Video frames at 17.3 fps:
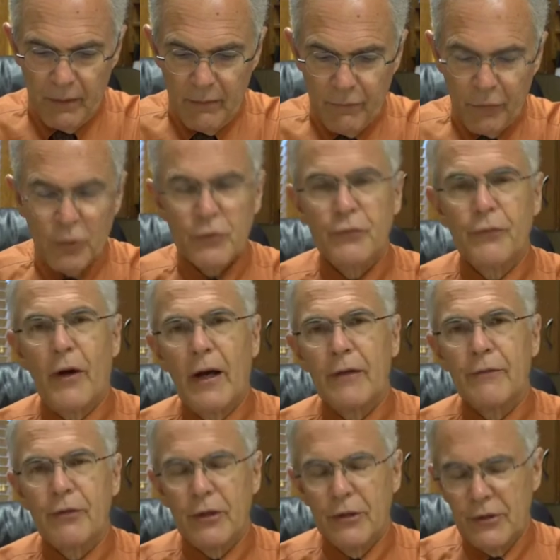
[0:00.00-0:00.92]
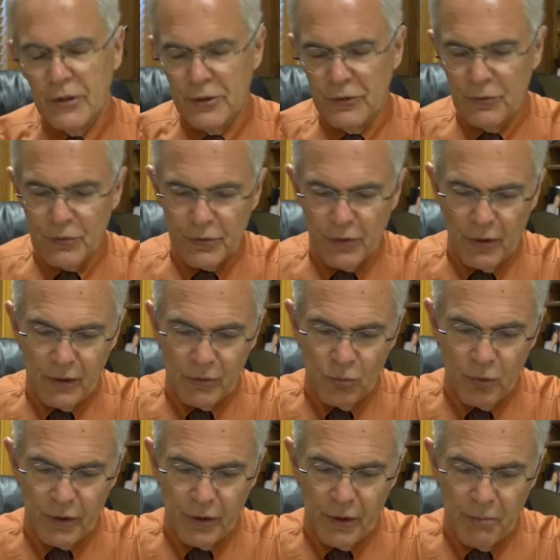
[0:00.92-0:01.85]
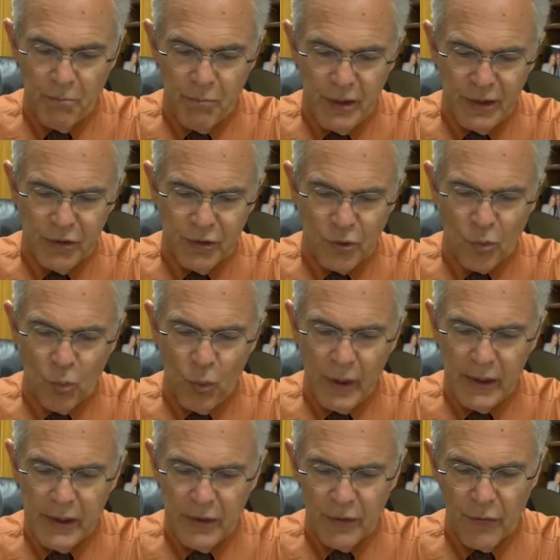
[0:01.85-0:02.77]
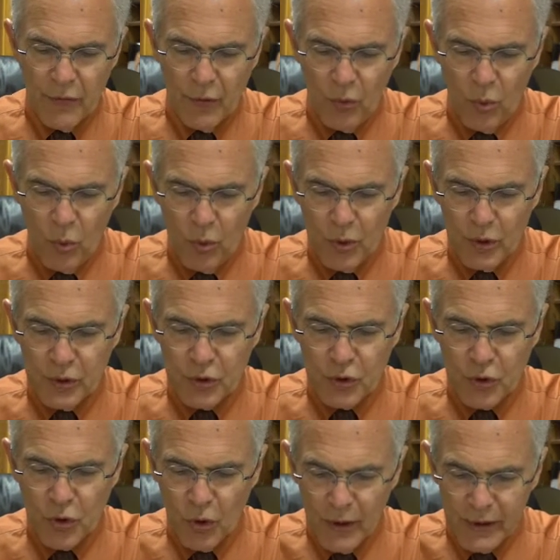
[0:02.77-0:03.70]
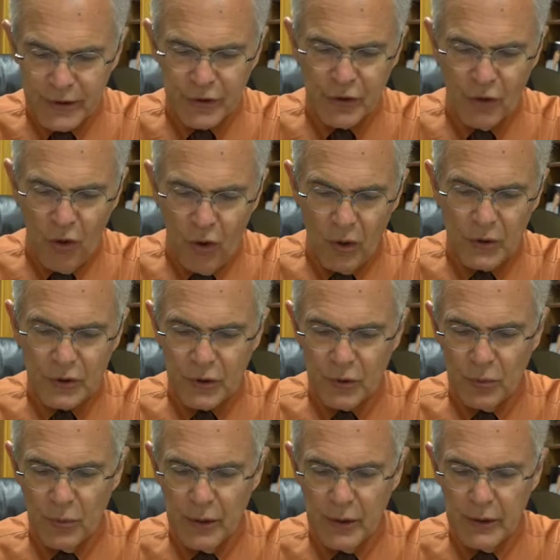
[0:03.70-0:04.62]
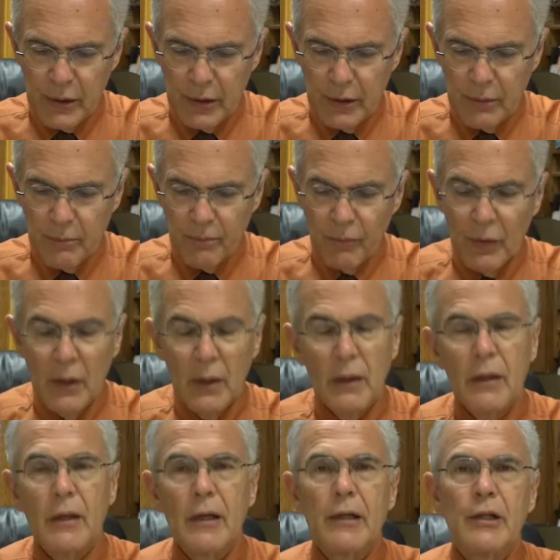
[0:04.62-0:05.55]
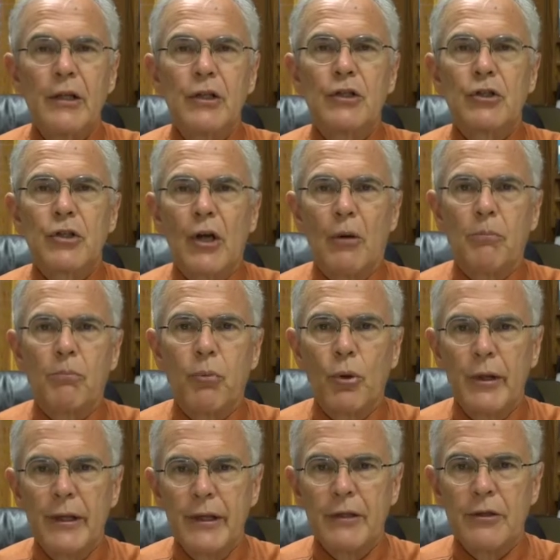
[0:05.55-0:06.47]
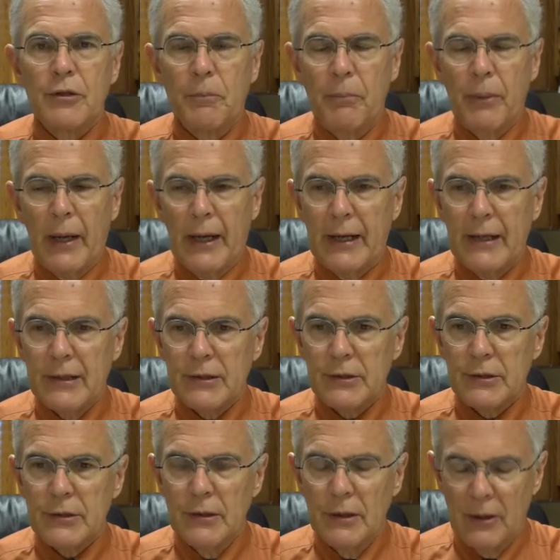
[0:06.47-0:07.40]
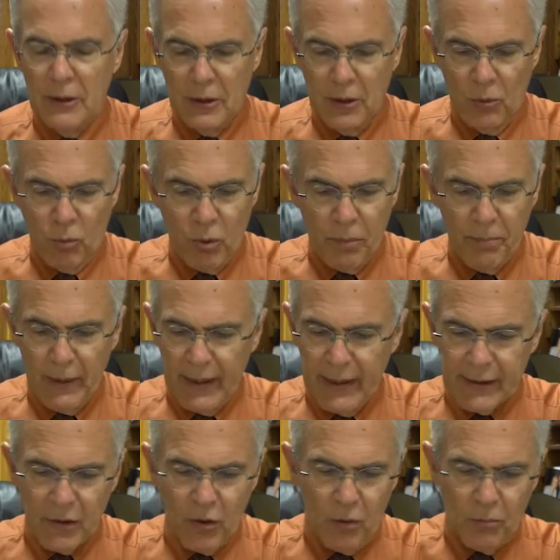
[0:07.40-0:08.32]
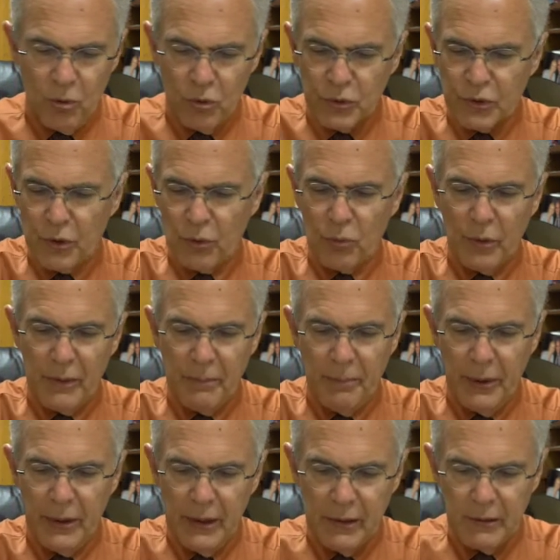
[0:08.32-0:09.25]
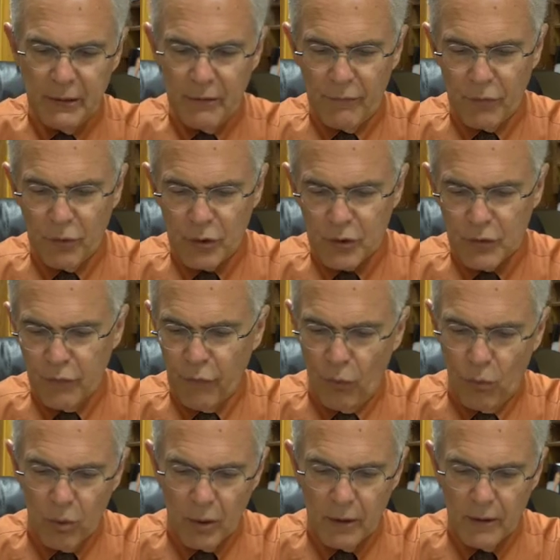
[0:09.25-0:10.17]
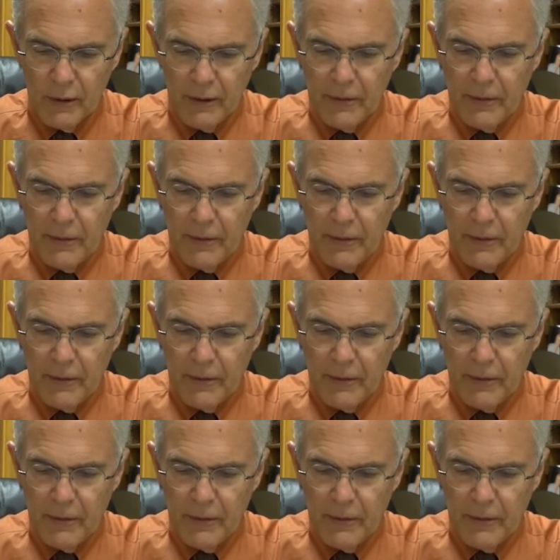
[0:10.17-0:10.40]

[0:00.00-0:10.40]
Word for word: Verse 5 continues on with Commit your way to the Lord, trust also in Him, and He shall bring it to pass. We're back almost a repeat to verse 4